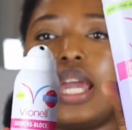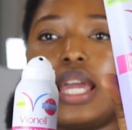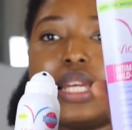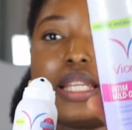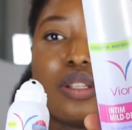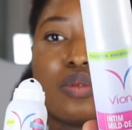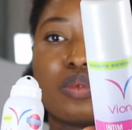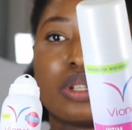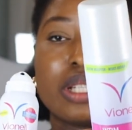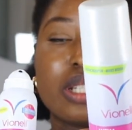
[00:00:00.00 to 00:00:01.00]
and this
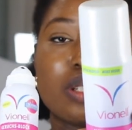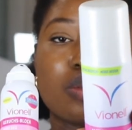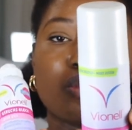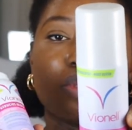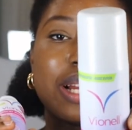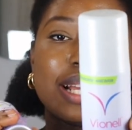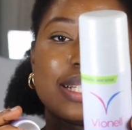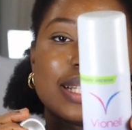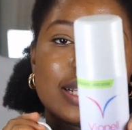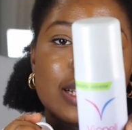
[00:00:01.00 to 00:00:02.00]
one, this is the one I
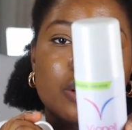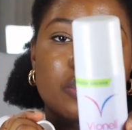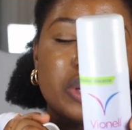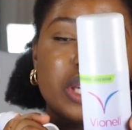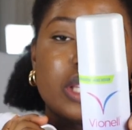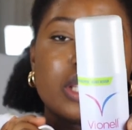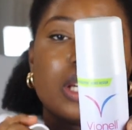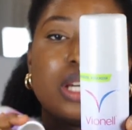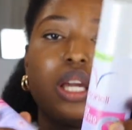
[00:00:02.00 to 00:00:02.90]
started with.